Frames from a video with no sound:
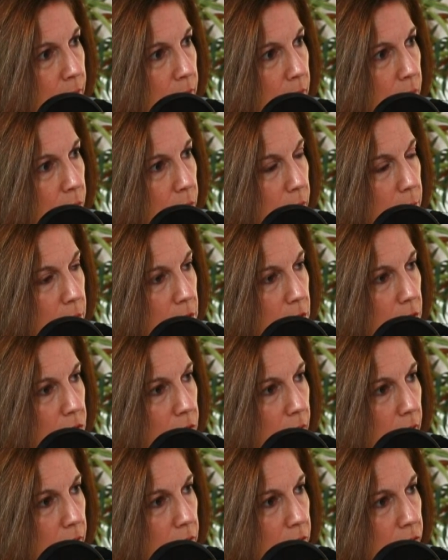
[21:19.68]
women to
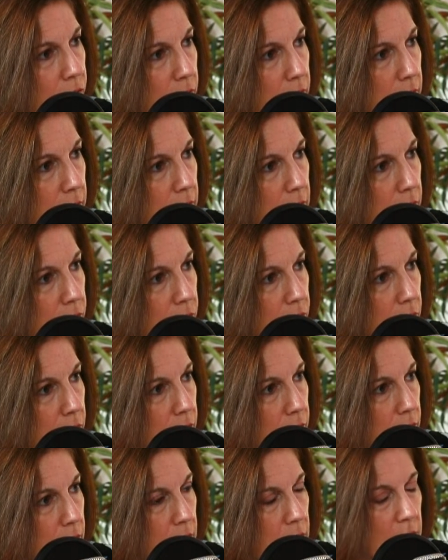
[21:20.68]
travel freely for
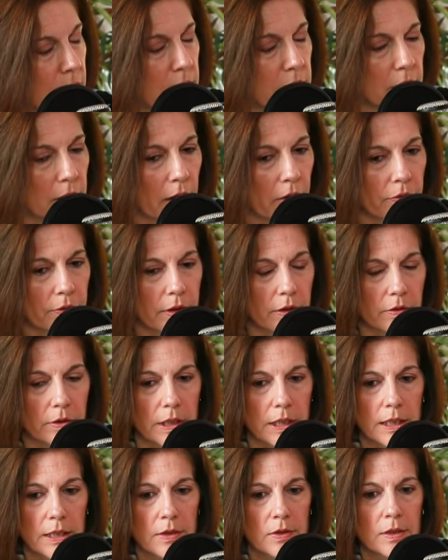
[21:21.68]
their needs, their health care
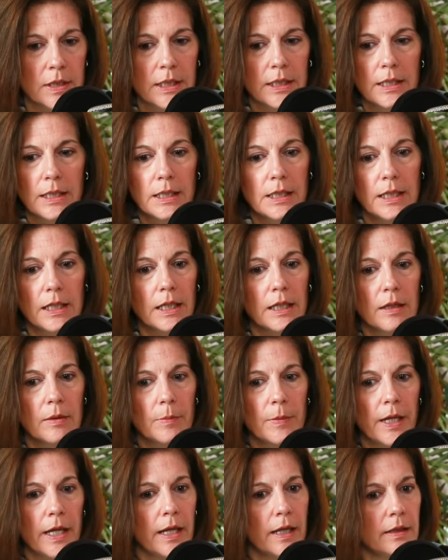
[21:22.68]
needs.
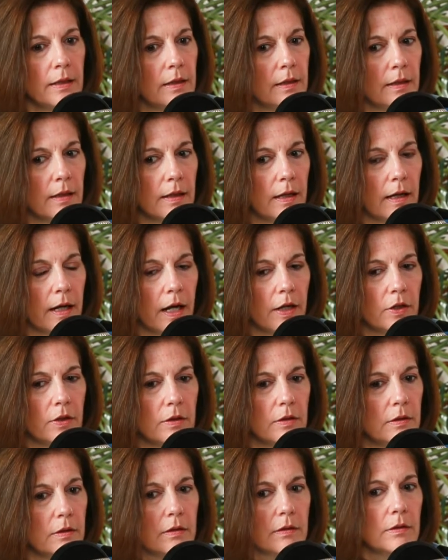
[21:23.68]
The
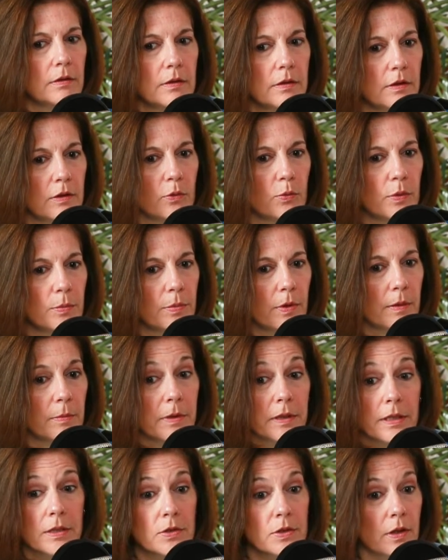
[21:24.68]

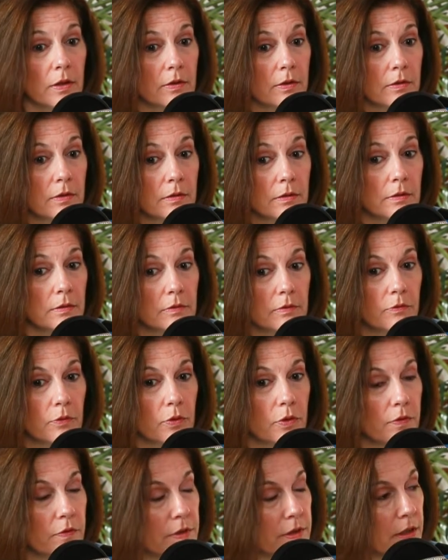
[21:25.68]
Republicans on the
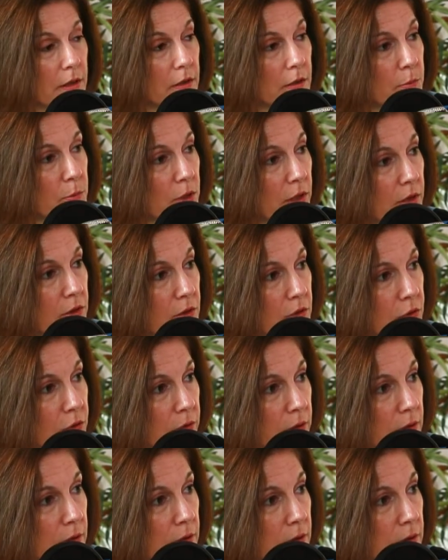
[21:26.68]
floor of the Senate objected to it.